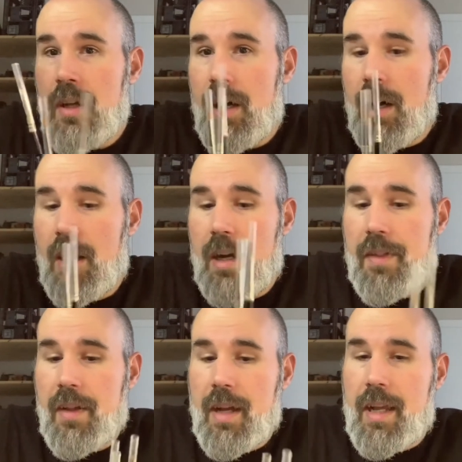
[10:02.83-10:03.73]
and
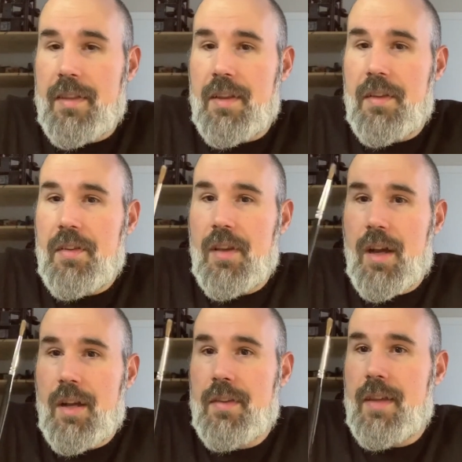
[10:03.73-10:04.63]
then I got this
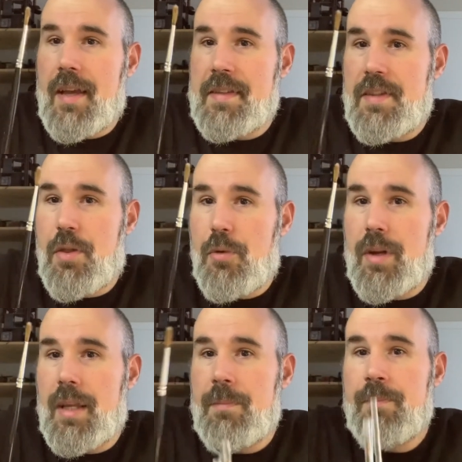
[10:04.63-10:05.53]
size
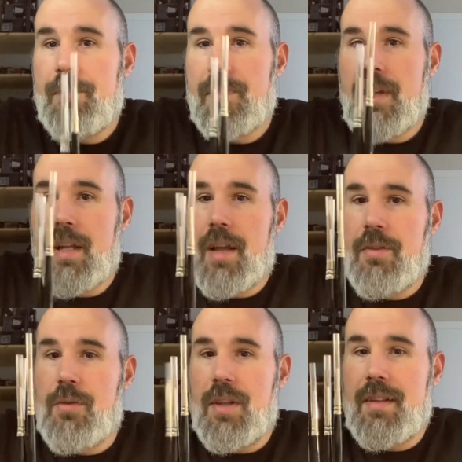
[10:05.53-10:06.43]
3, And as
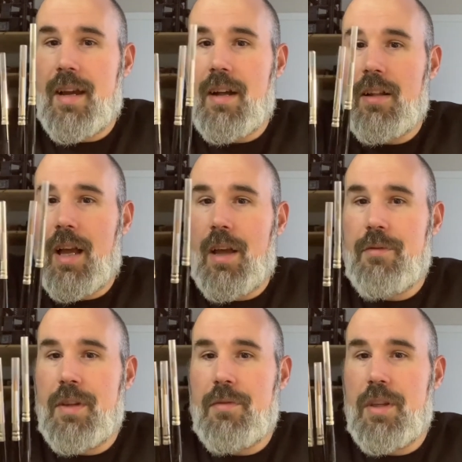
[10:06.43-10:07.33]
you can tell, I haven't
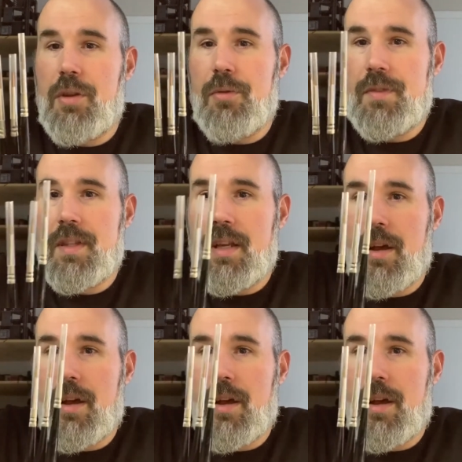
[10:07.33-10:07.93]
even used the